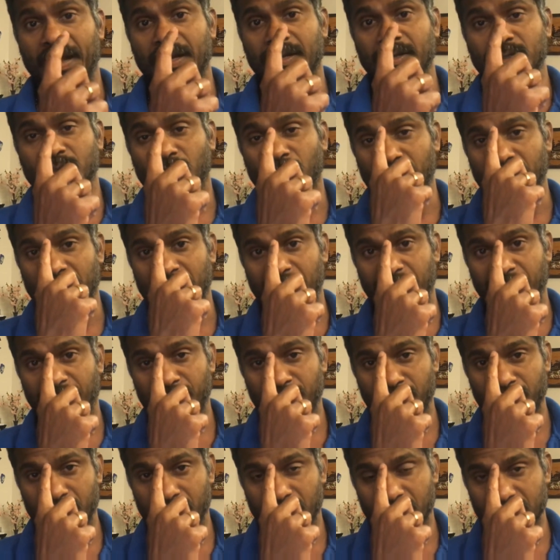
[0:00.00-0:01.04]
so
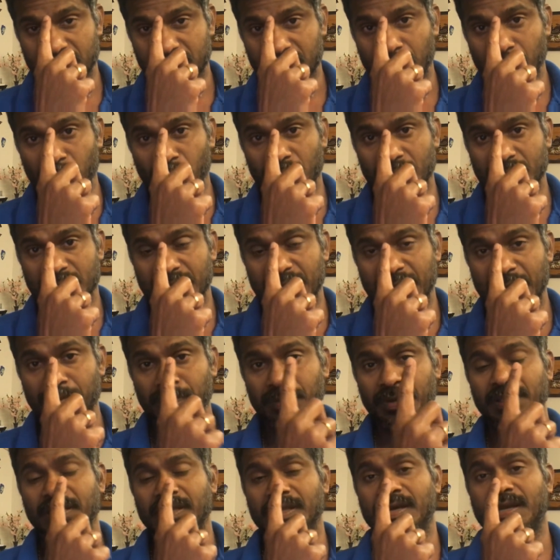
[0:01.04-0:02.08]
if someone is
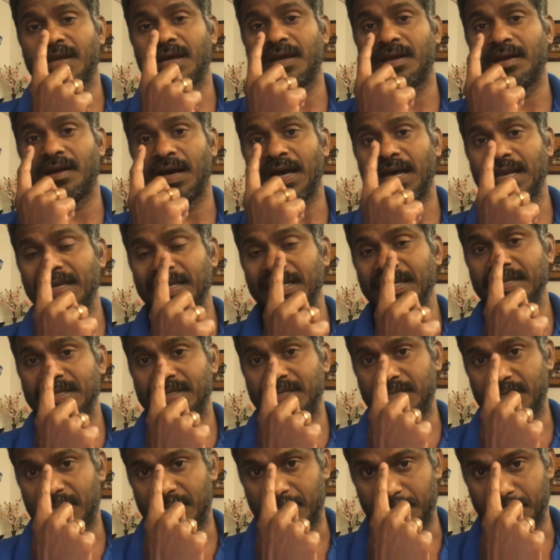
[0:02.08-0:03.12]
keeping their
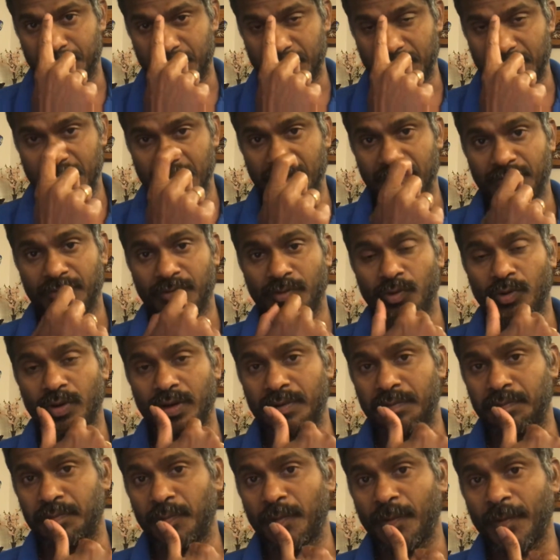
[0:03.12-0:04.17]
attention in the
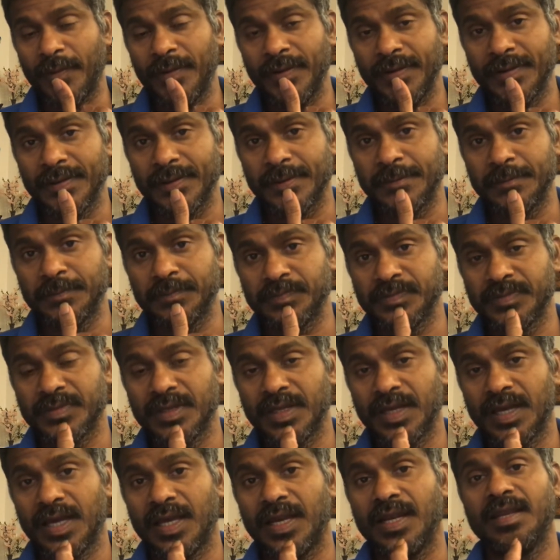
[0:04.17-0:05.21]
forehead point
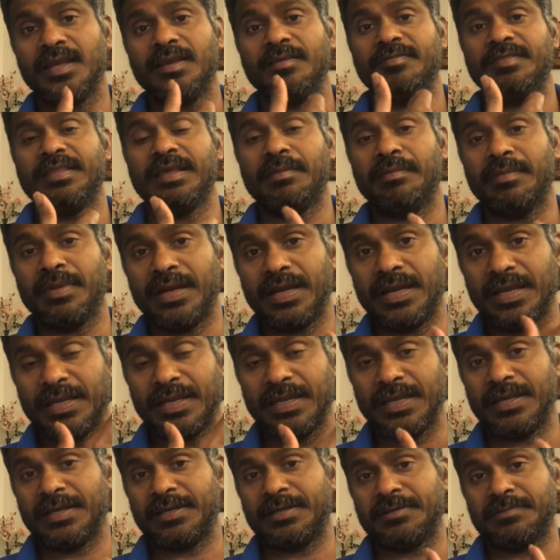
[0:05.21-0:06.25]
and if they
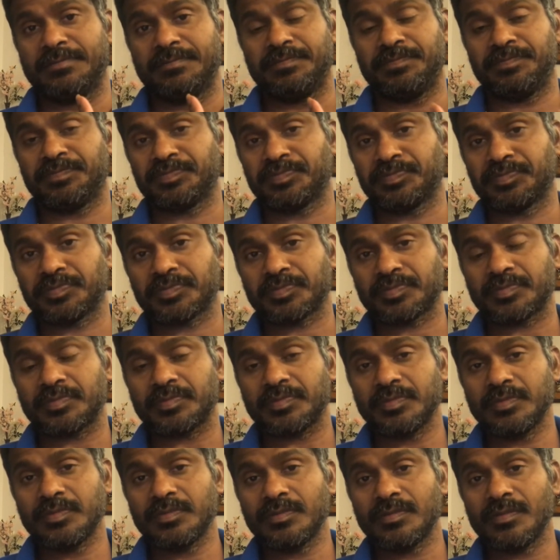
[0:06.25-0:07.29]
meditate
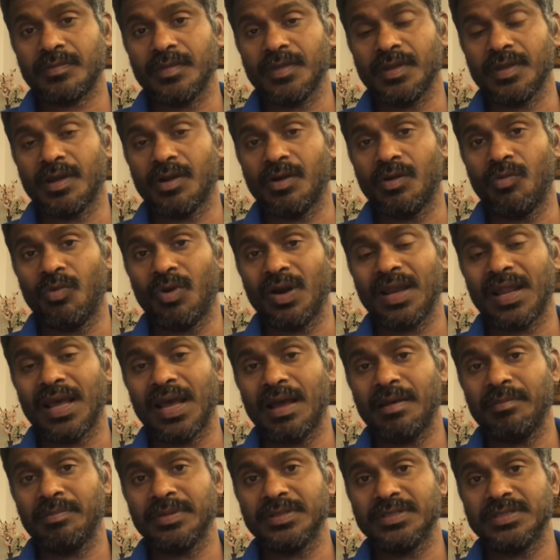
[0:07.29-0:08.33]
what
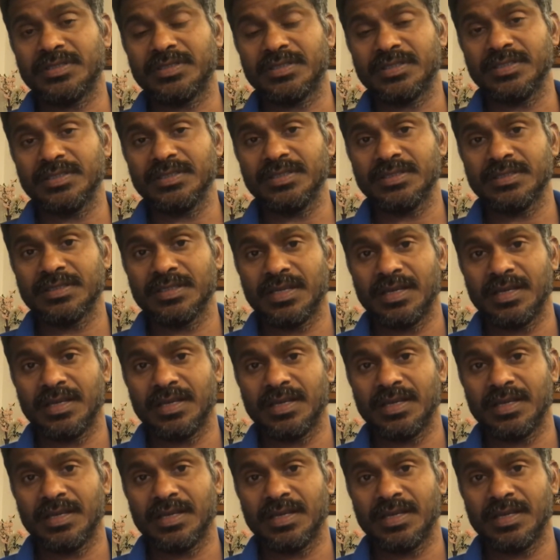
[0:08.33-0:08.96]
happens is